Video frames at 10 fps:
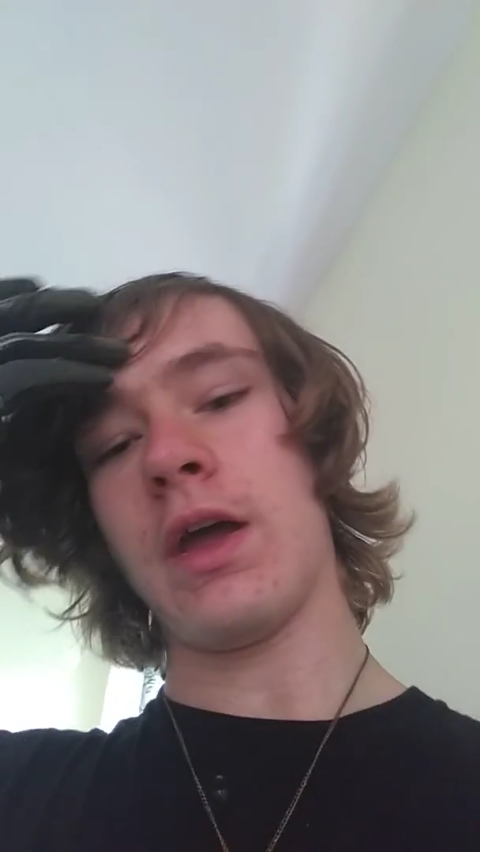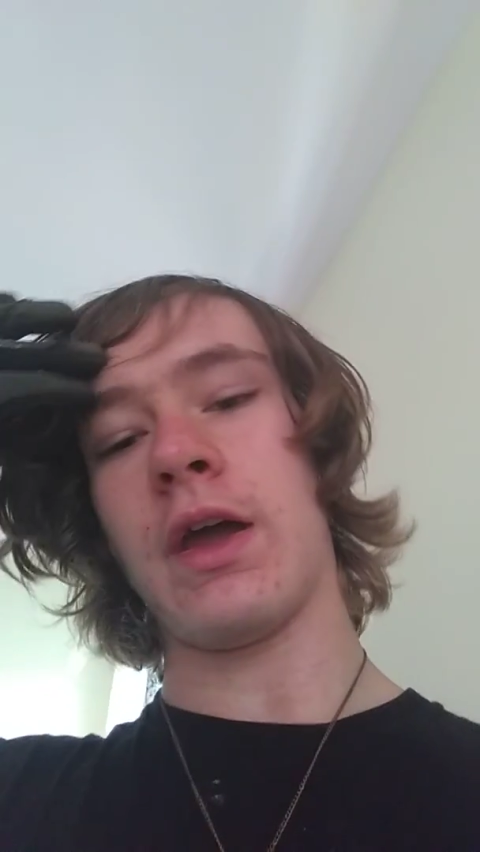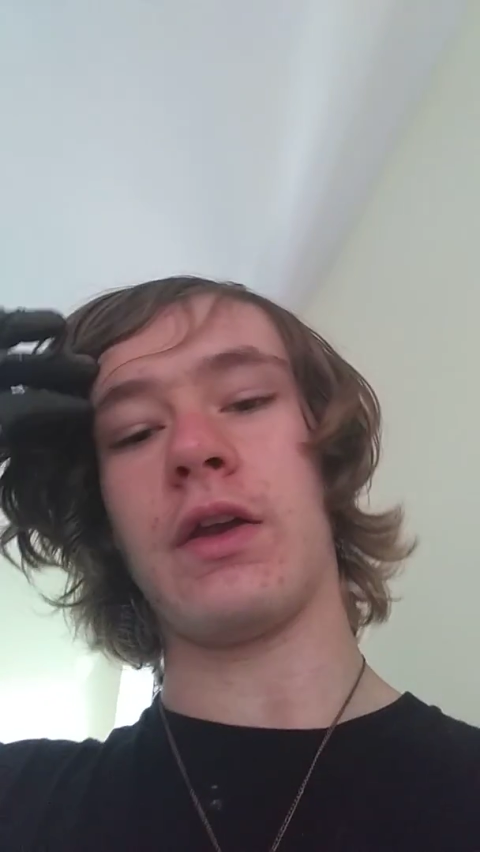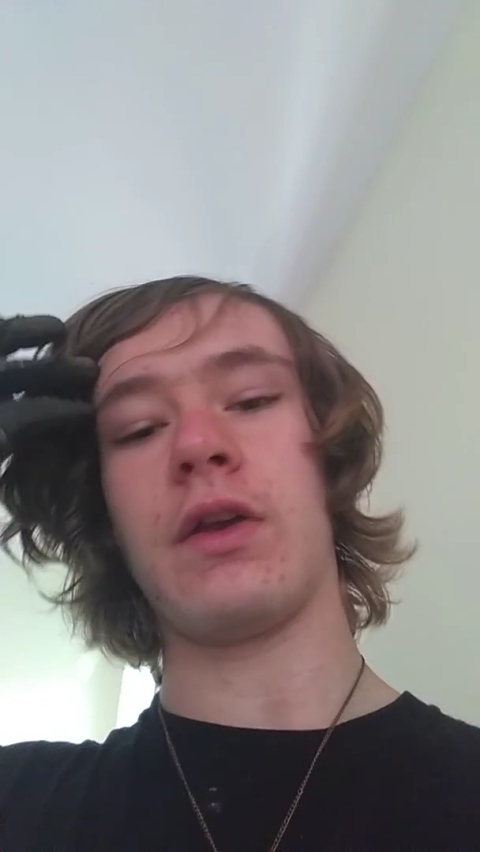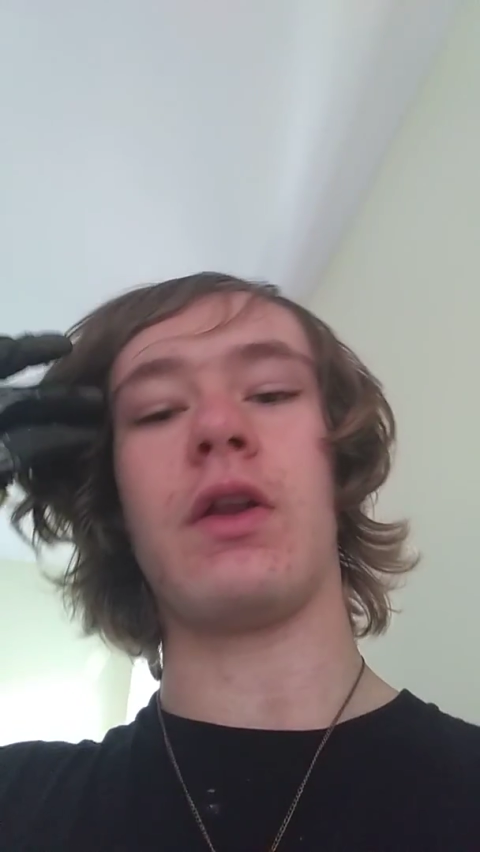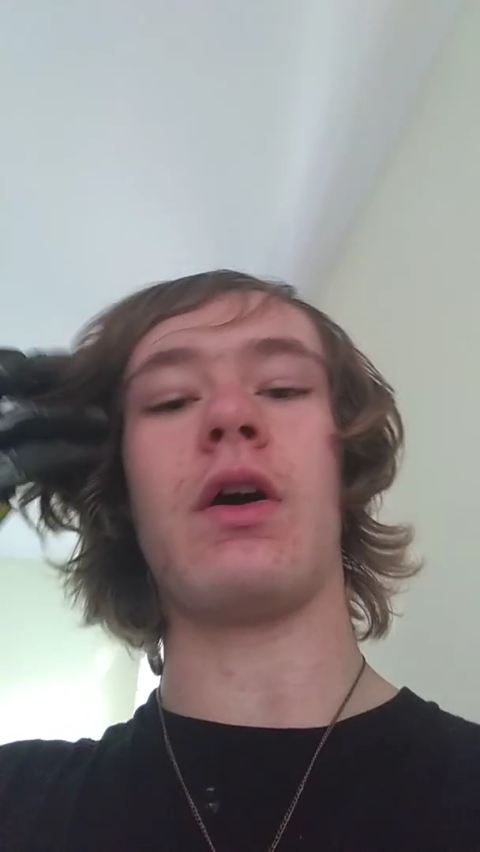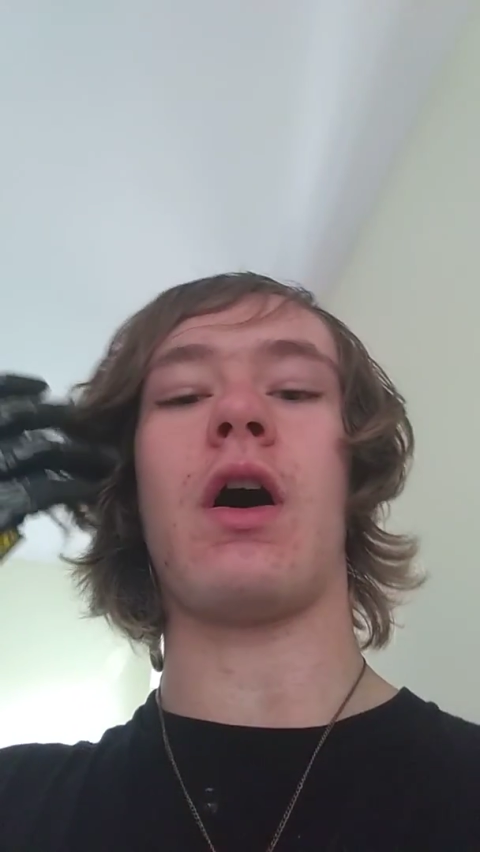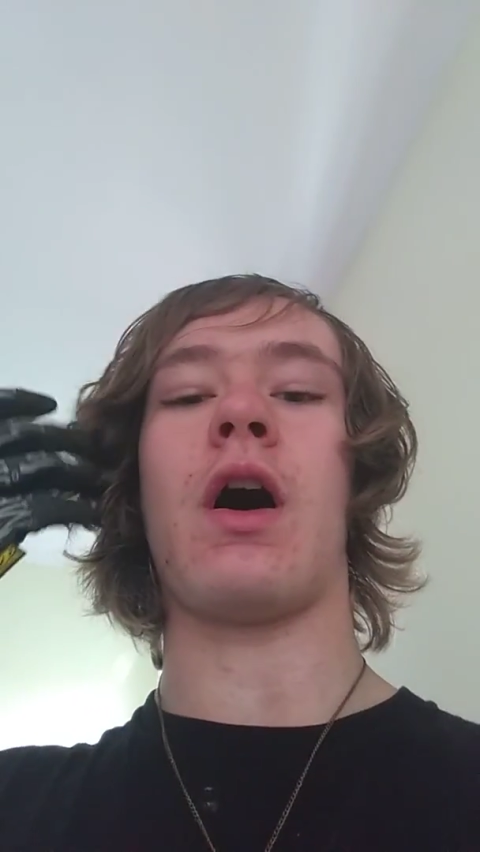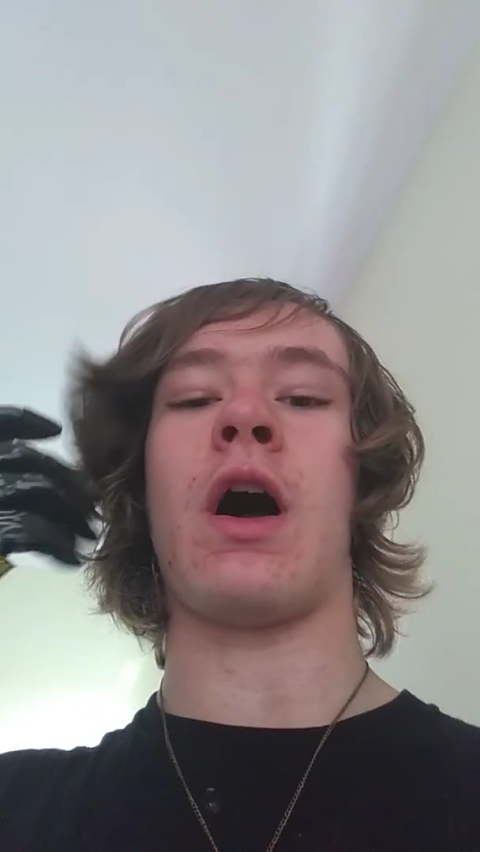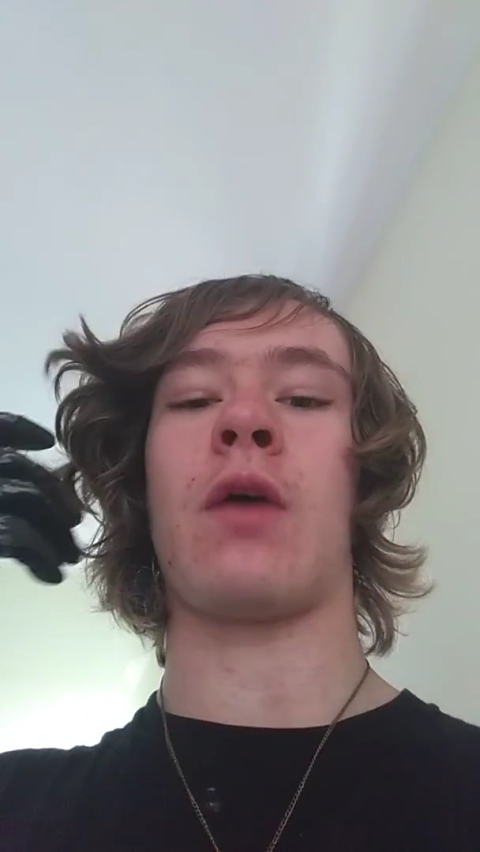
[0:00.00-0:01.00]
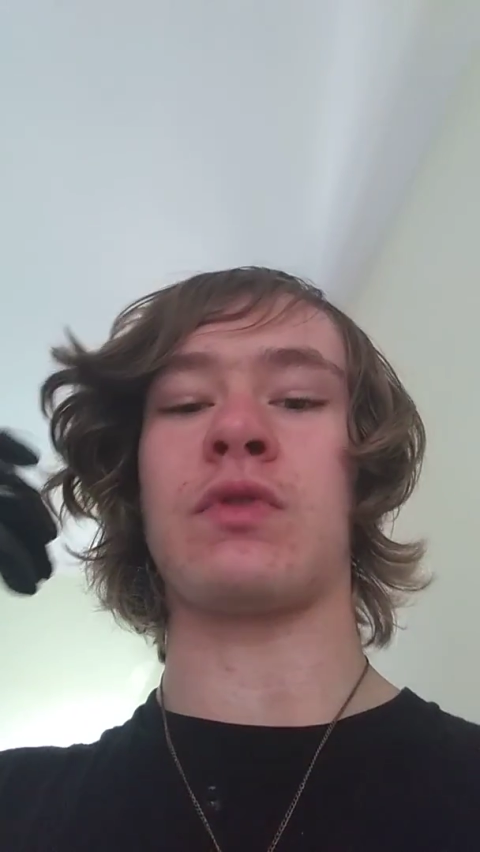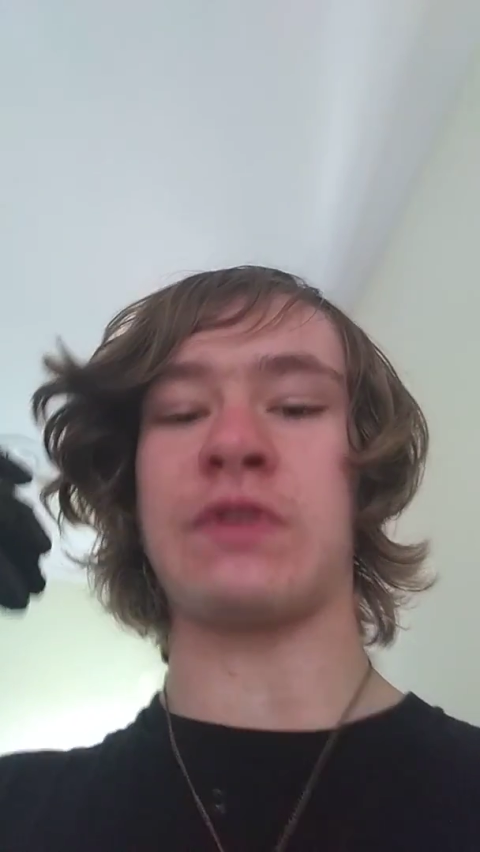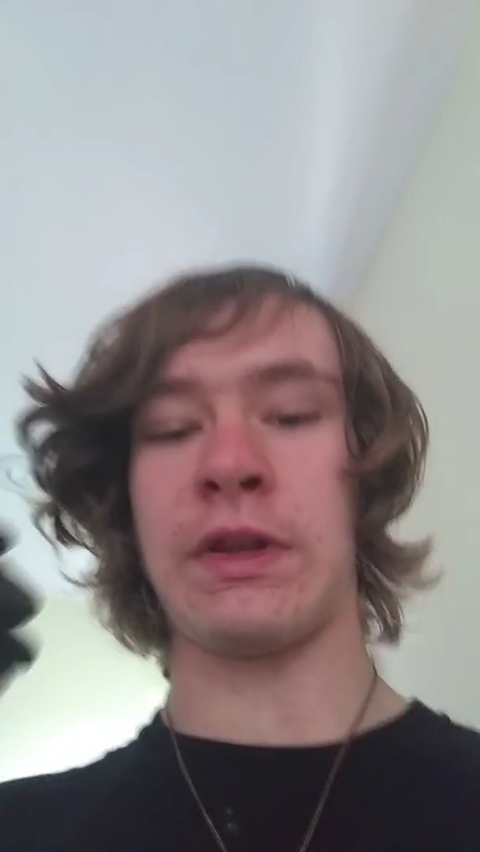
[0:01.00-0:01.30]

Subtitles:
And I was